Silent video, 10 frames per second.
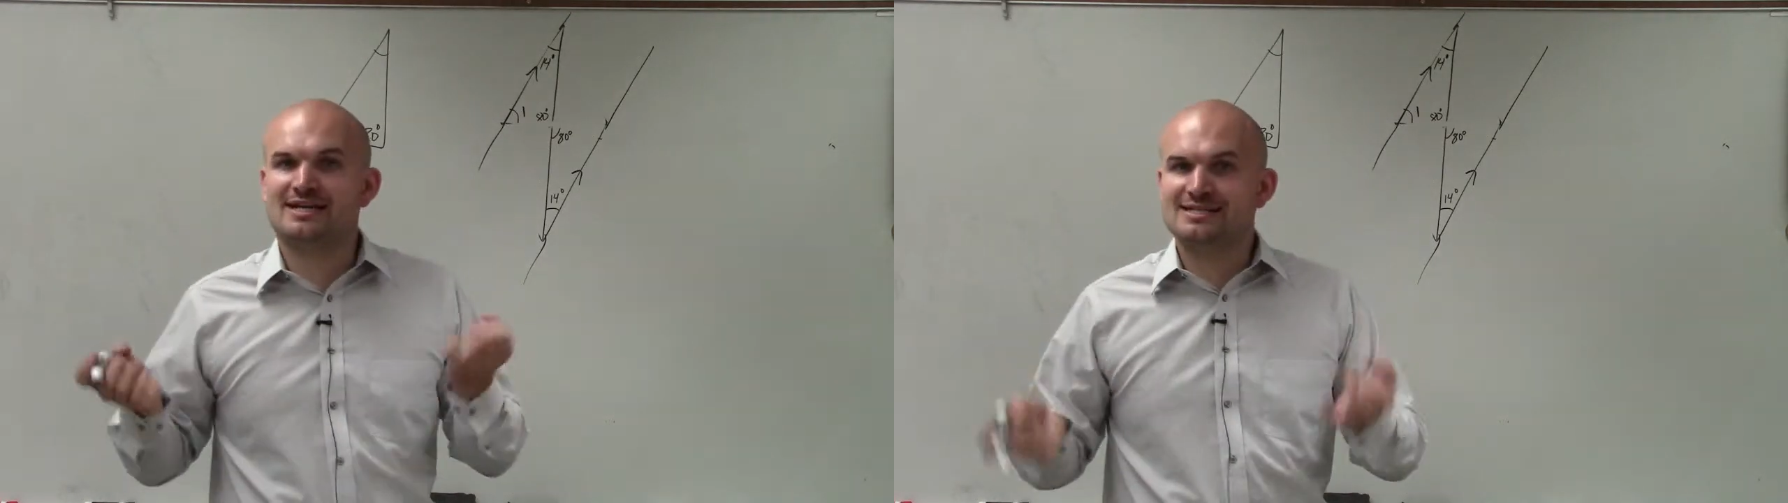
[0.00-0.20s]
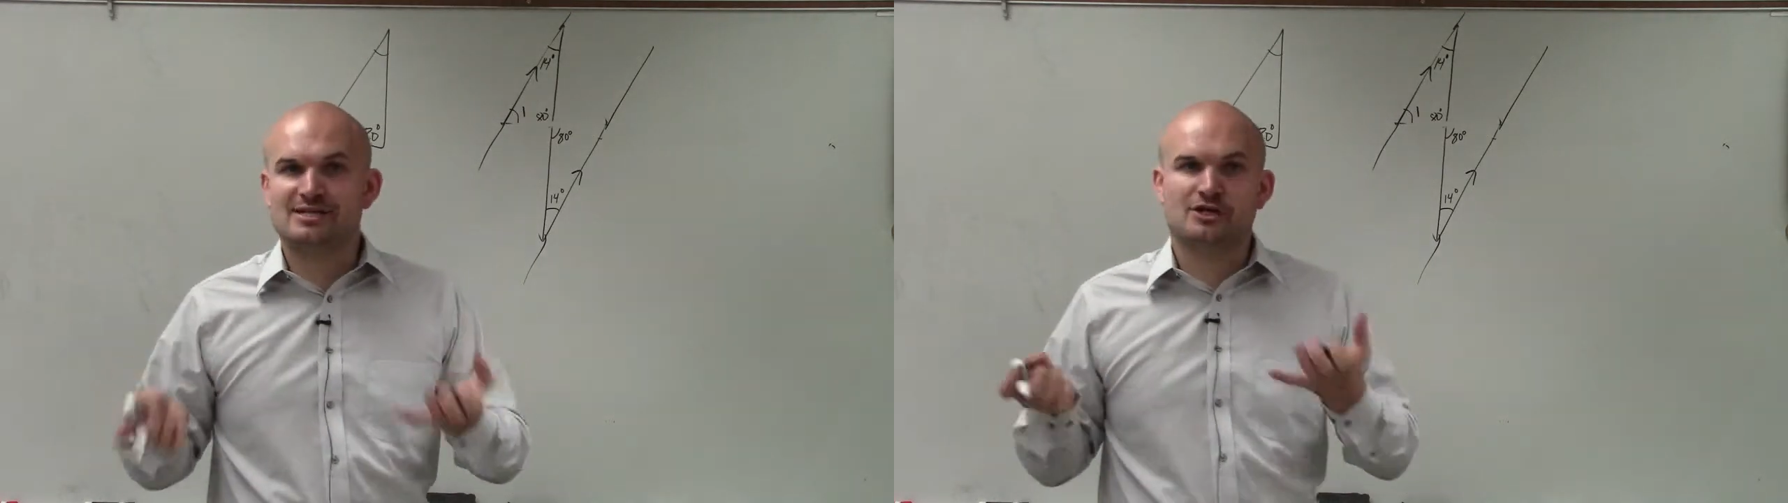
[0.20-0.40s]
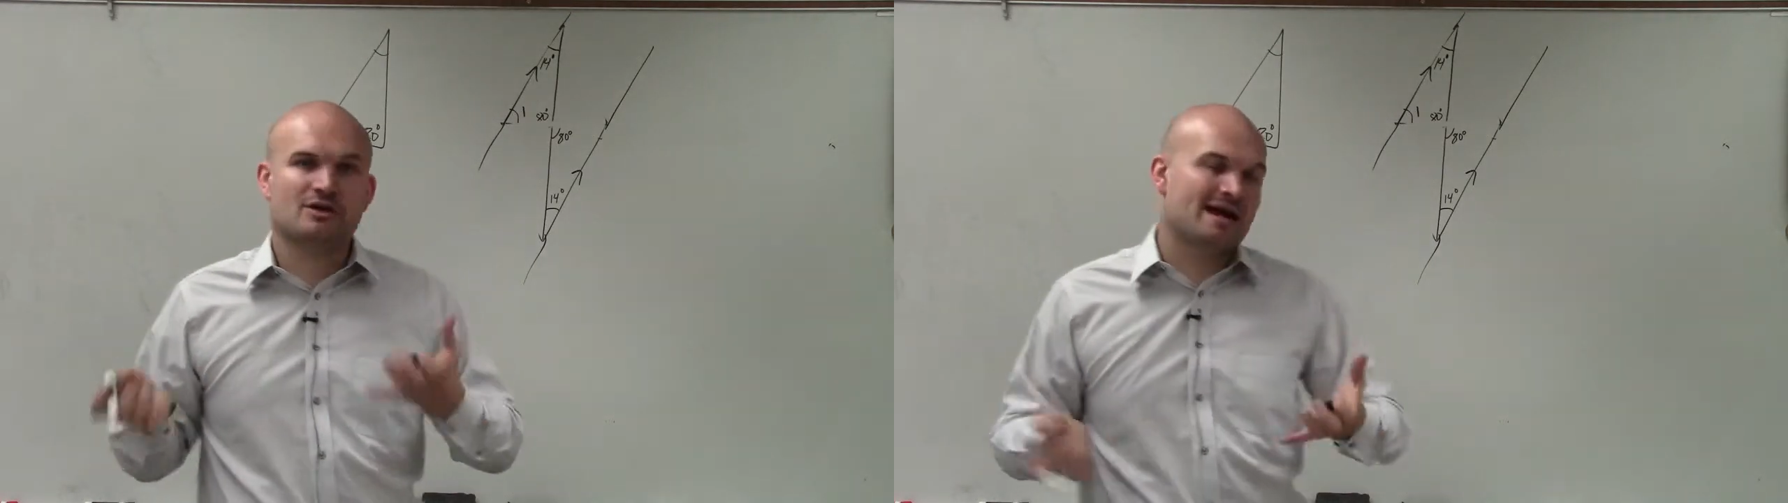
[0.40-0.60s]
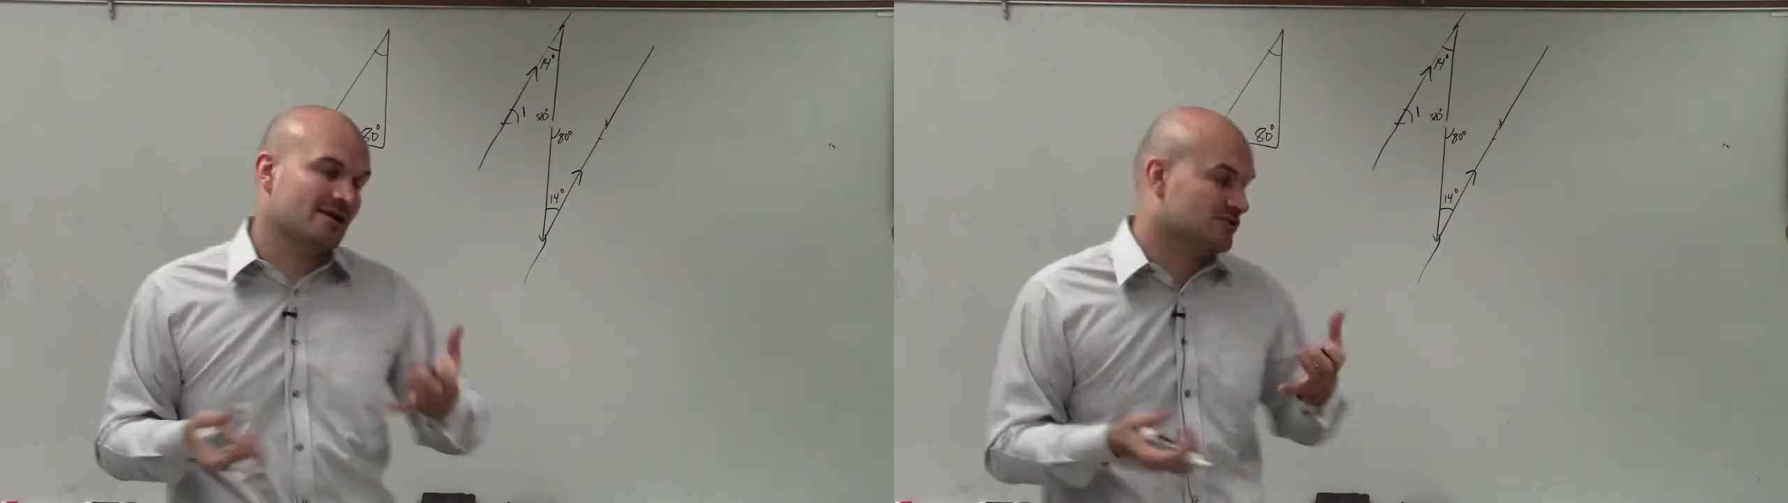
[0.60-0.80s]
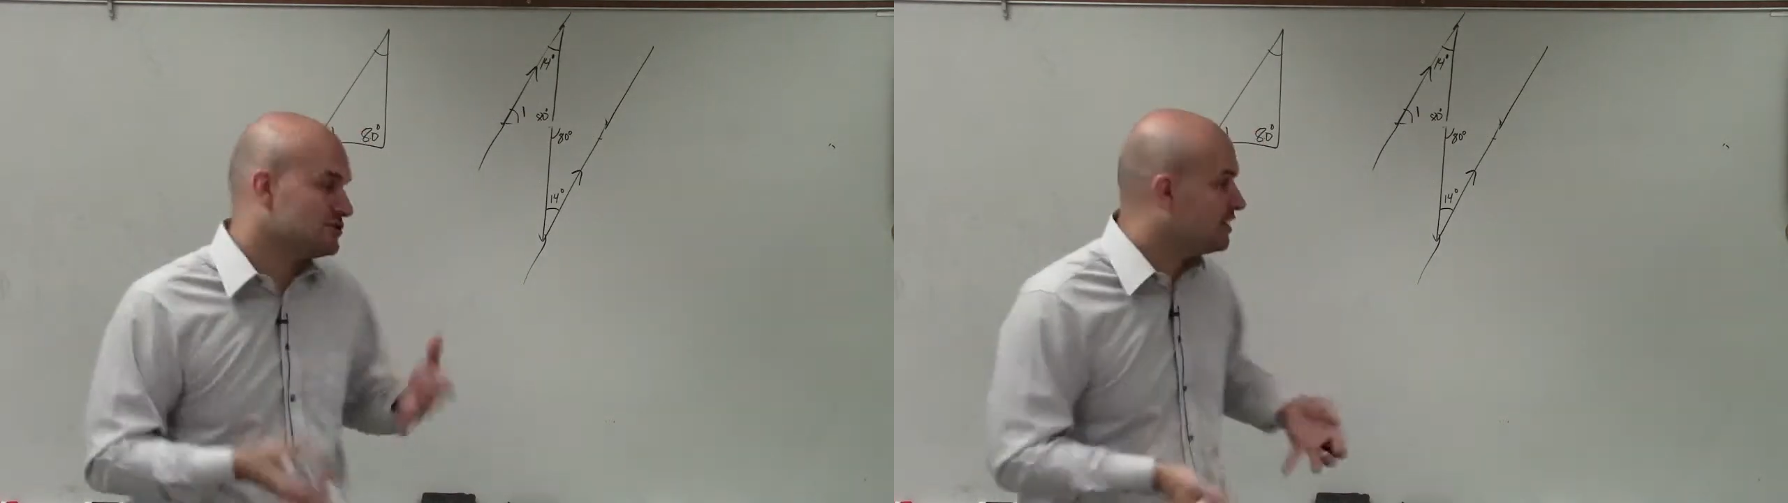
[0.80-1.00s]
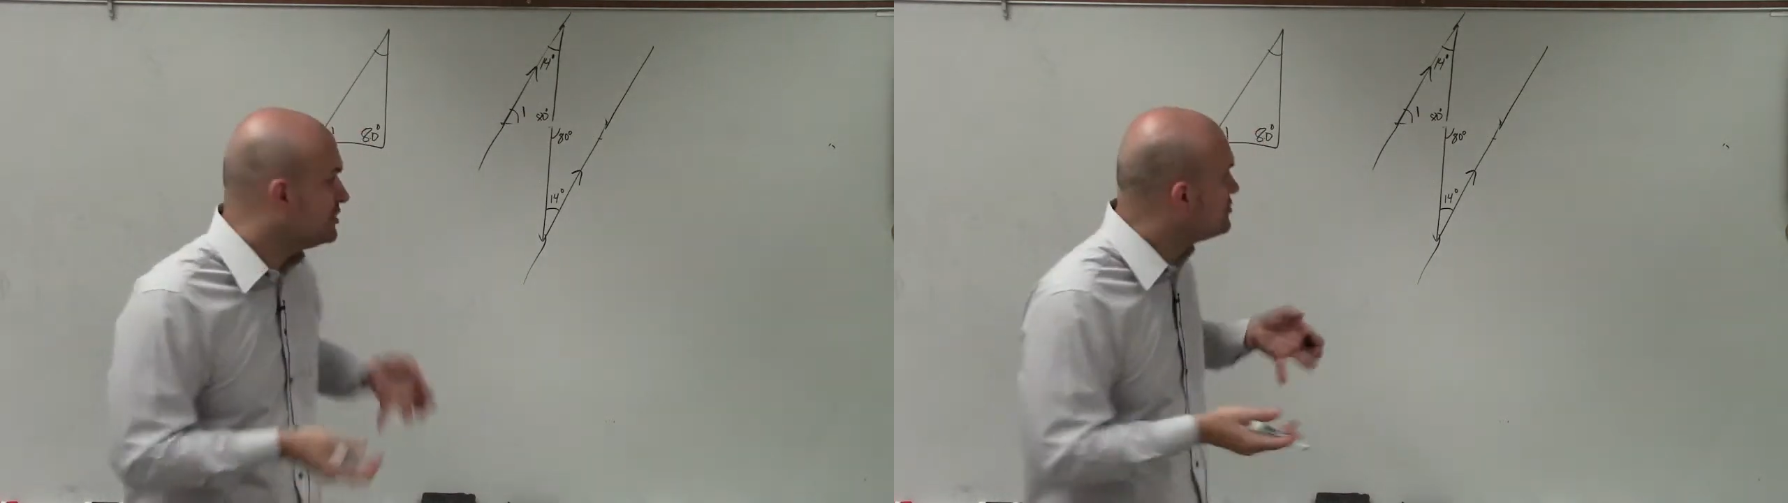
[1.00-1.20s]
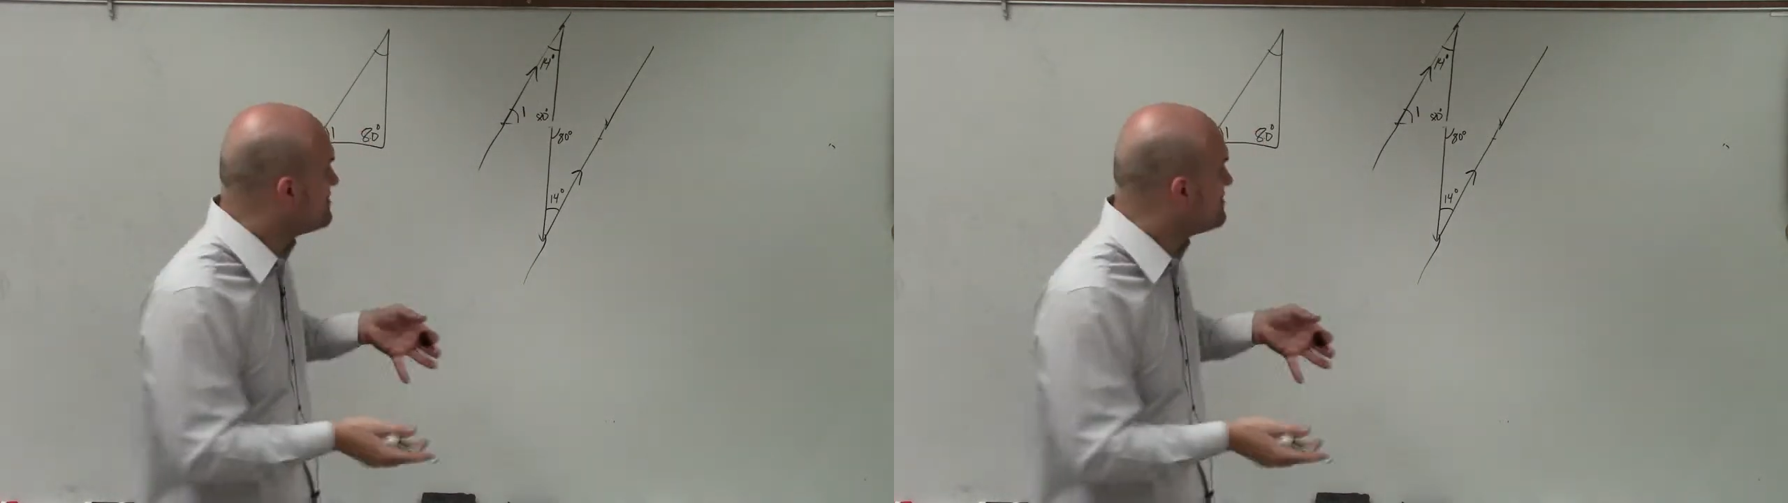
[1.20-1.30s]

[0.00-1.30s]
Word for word: interior angles. So I use